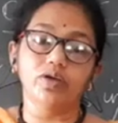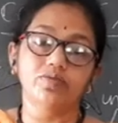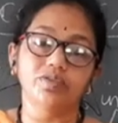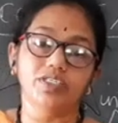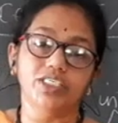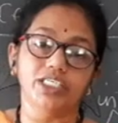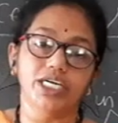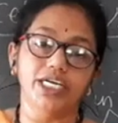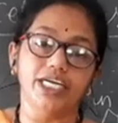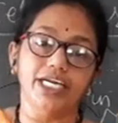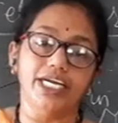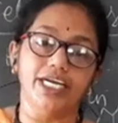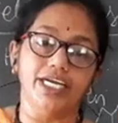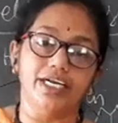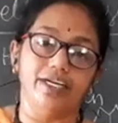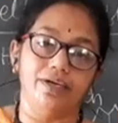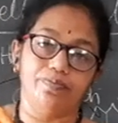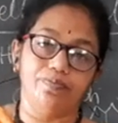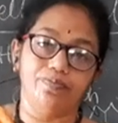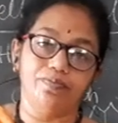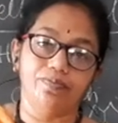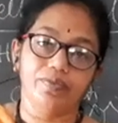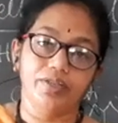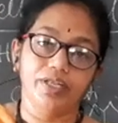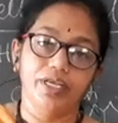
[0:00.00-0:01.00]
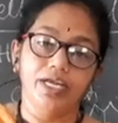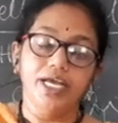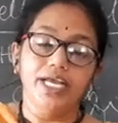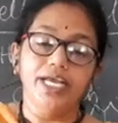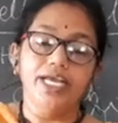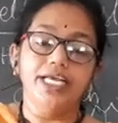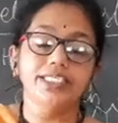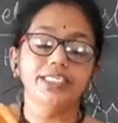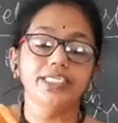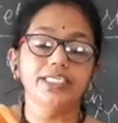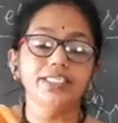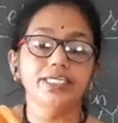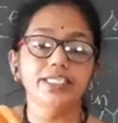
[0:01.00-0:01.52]
you have studied?
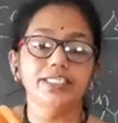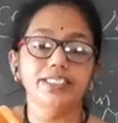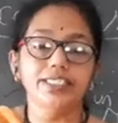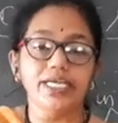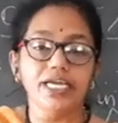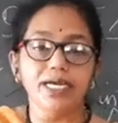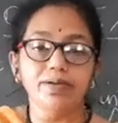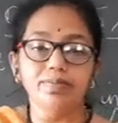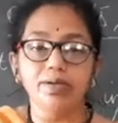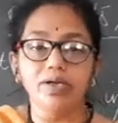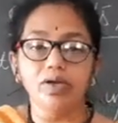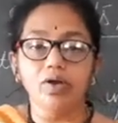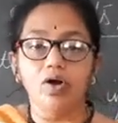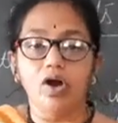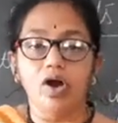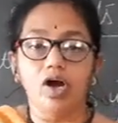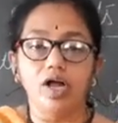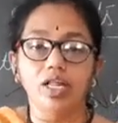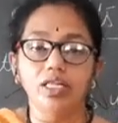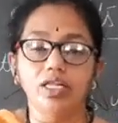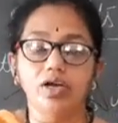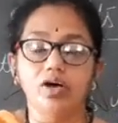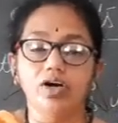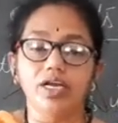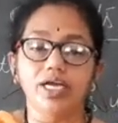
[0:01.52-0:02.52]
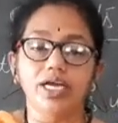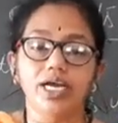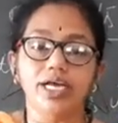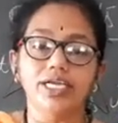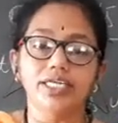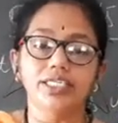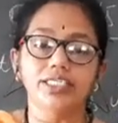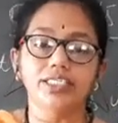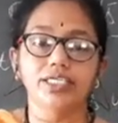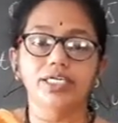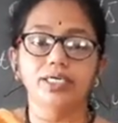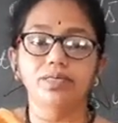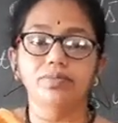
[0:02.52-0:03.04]
Is it the same in all the
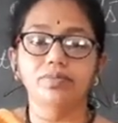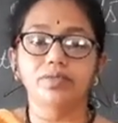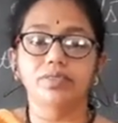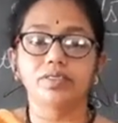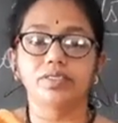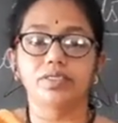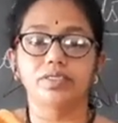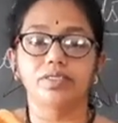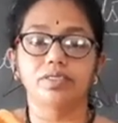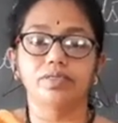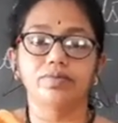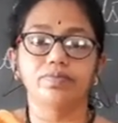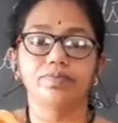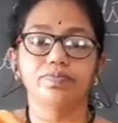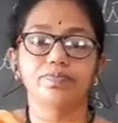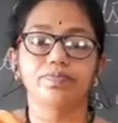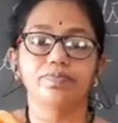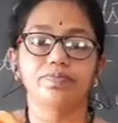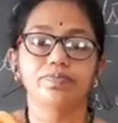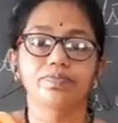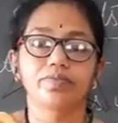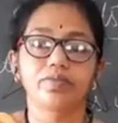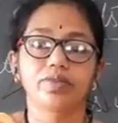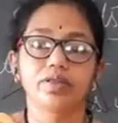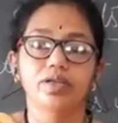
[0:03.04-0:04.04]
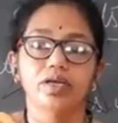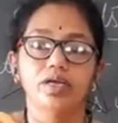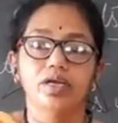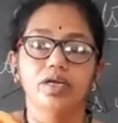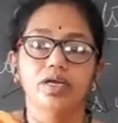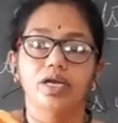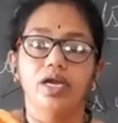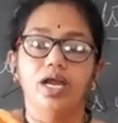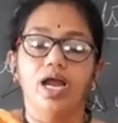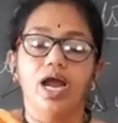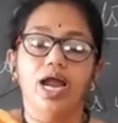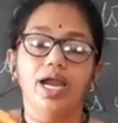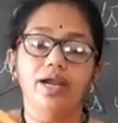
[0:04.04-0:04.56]
organisms?
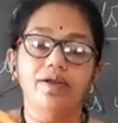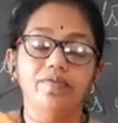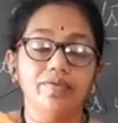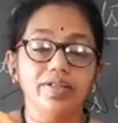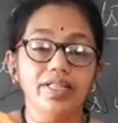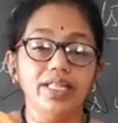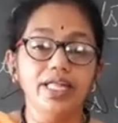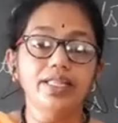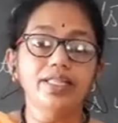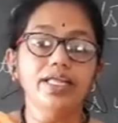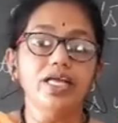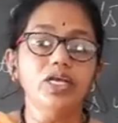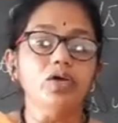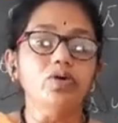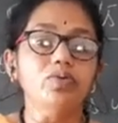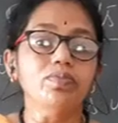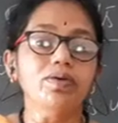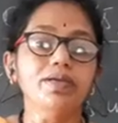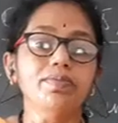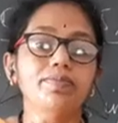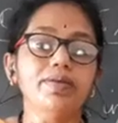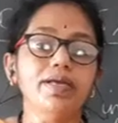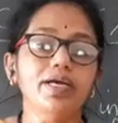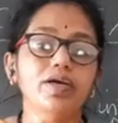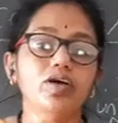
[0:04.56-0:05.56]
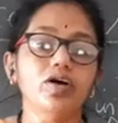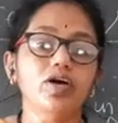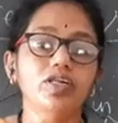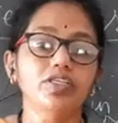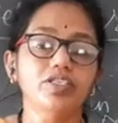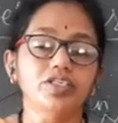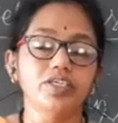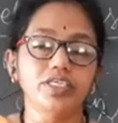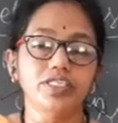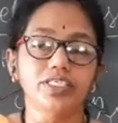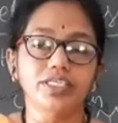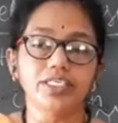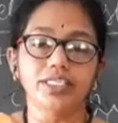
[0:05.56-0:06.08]
And within the human being
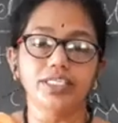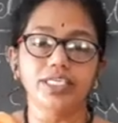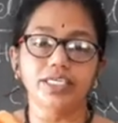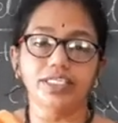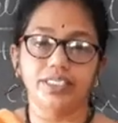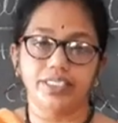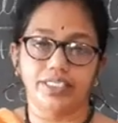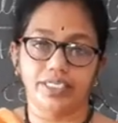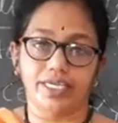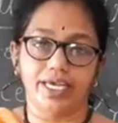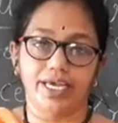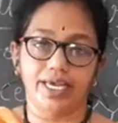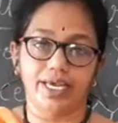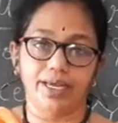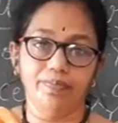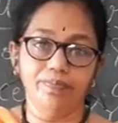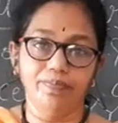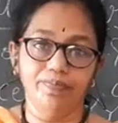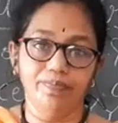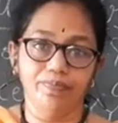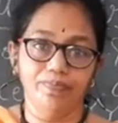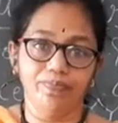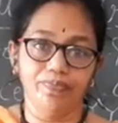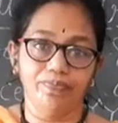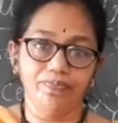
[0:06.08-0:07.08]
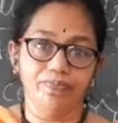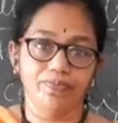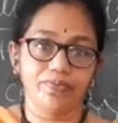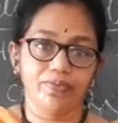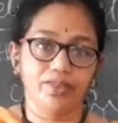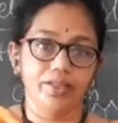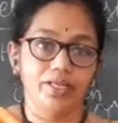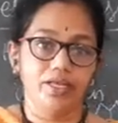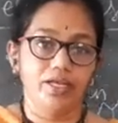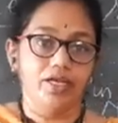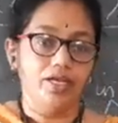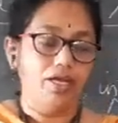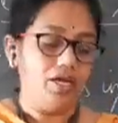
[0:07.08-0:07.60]
also, is it the same?
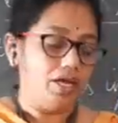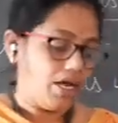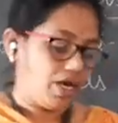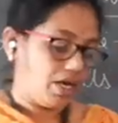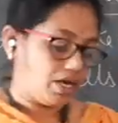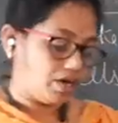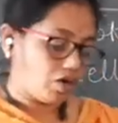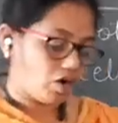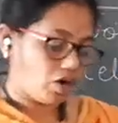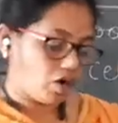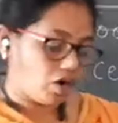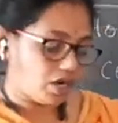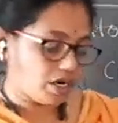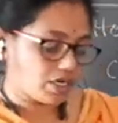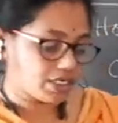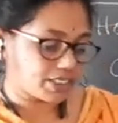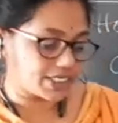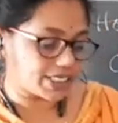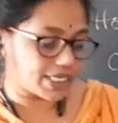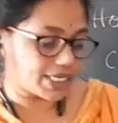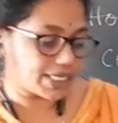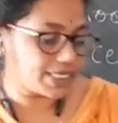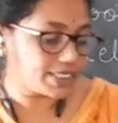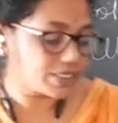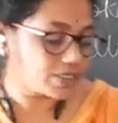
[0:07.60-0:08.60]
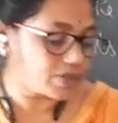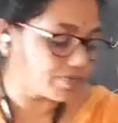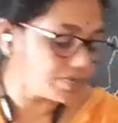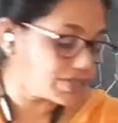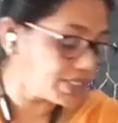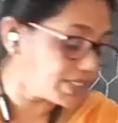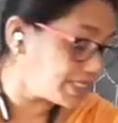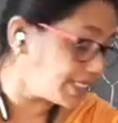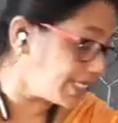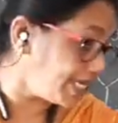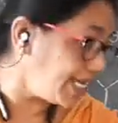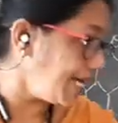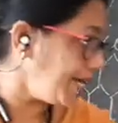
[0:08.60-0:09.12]
Are all cells of
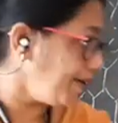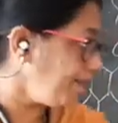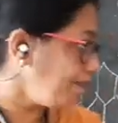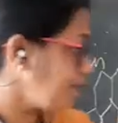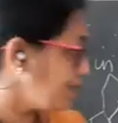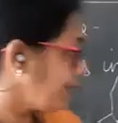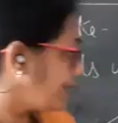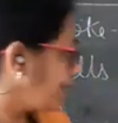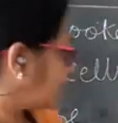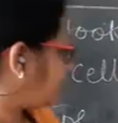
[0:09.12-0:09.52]
the same